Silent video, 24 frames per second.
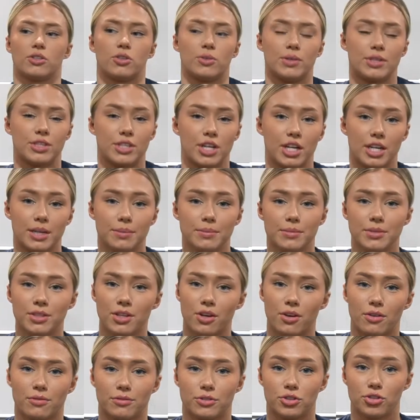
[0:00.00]
So in
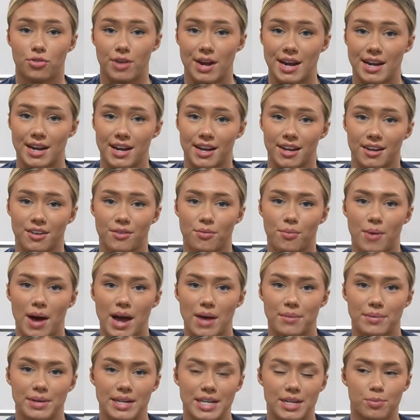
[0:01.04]
terms of training,
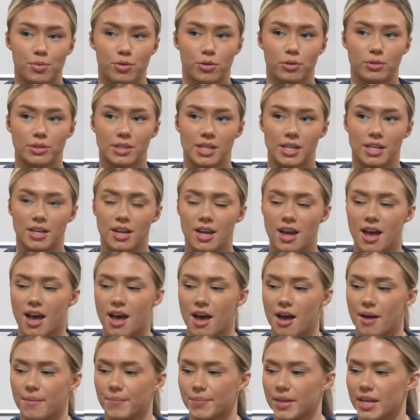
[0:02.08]
why we need protein,
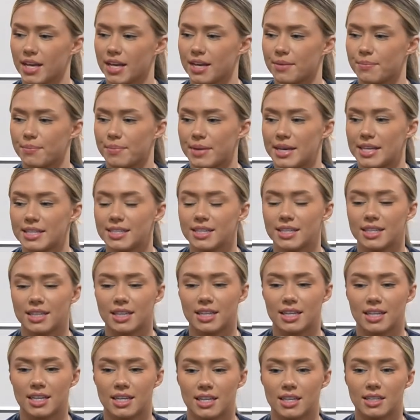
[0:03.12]
it
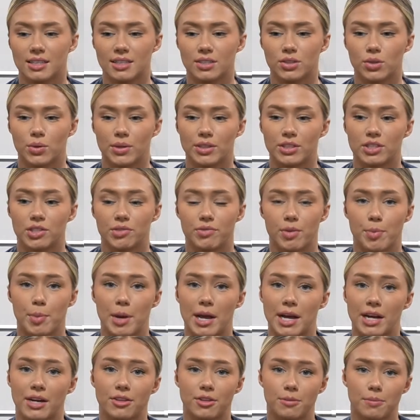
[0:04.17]
basically is going to
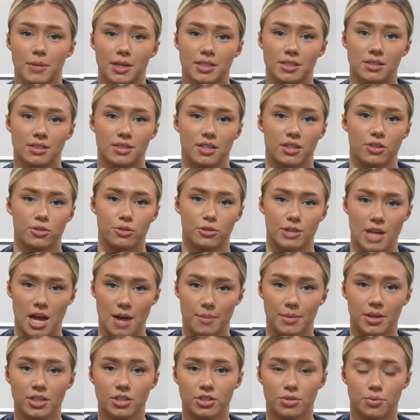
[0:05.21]
repair the muscles that you
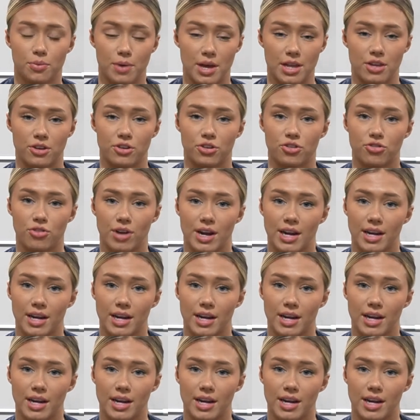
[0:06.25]
damage when you're